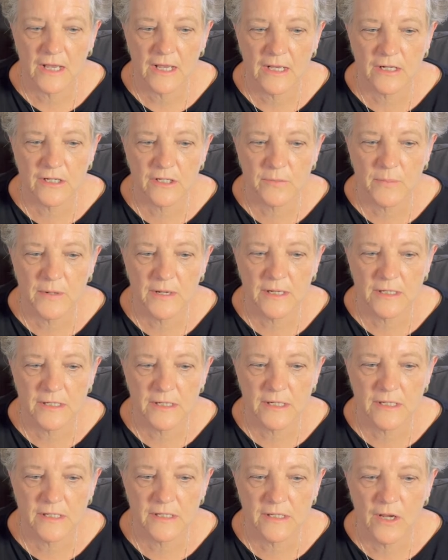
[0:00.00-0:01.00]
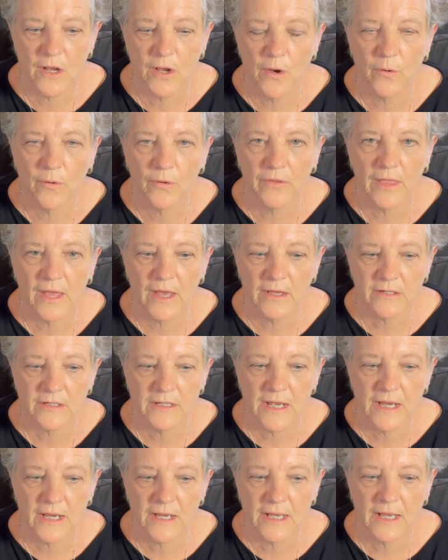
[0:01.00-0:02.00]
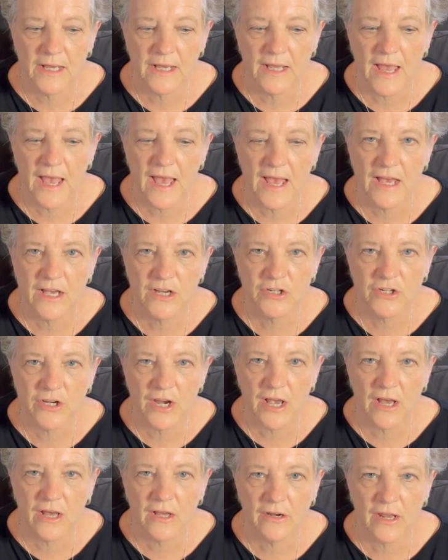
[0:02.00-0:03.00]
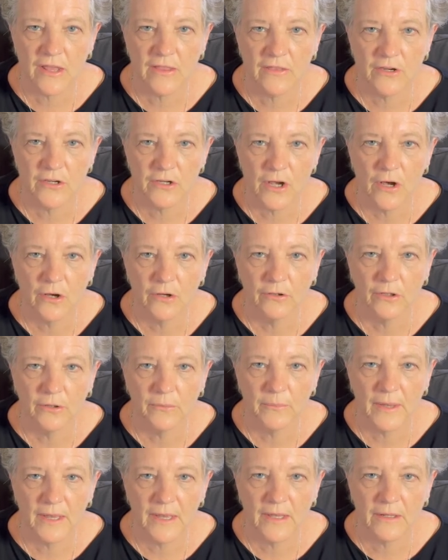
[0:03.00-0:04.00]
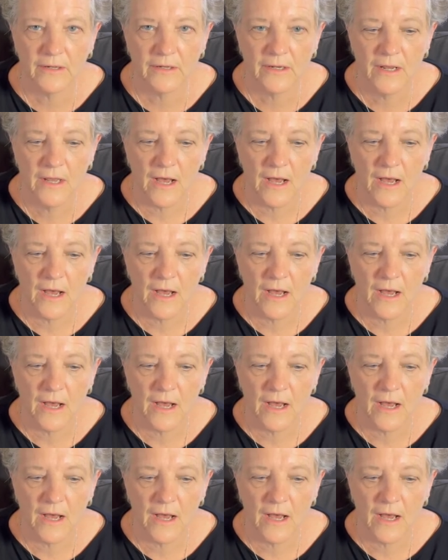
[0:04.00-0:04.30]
expenses without taking cash out and the total amount